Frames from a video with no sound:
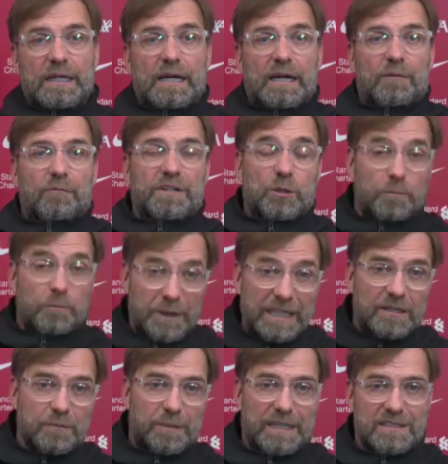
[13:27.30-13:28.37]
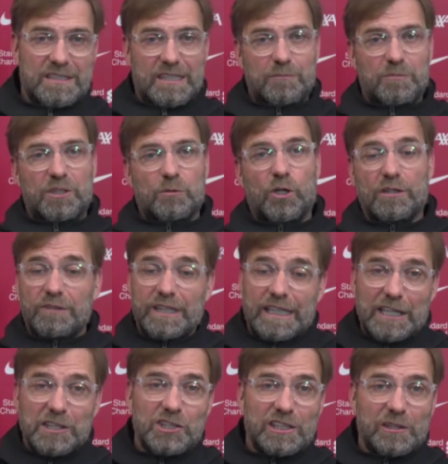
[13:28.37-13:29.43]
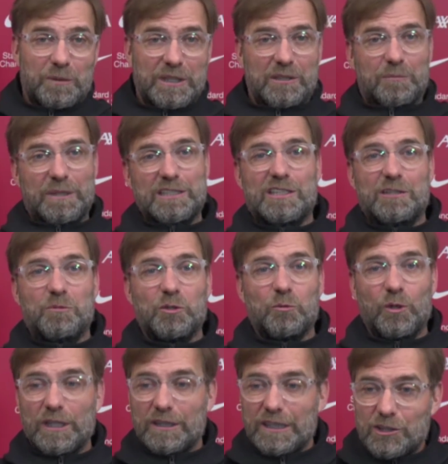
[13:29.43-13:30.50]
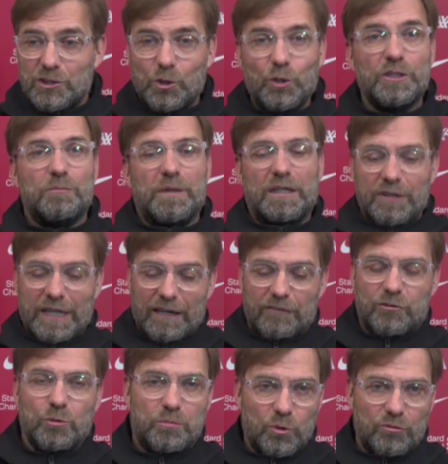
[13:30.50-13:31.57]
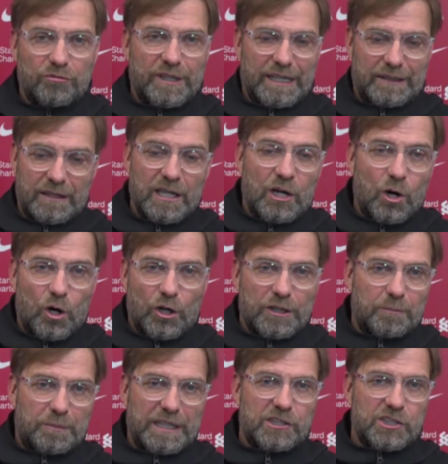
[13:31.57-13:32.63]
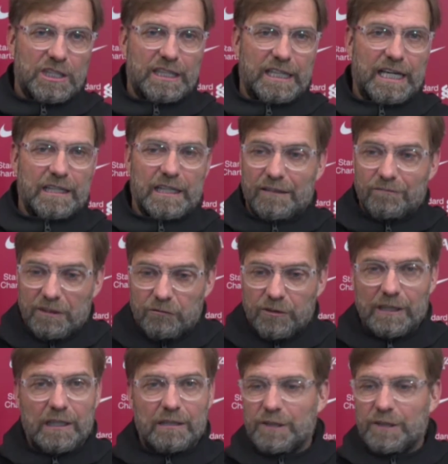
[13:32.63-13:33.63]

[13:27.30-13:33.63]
We could beat the best team in the world. We can still be the best team in the world. That's good, but we have to prove that on the pitch again. And we will.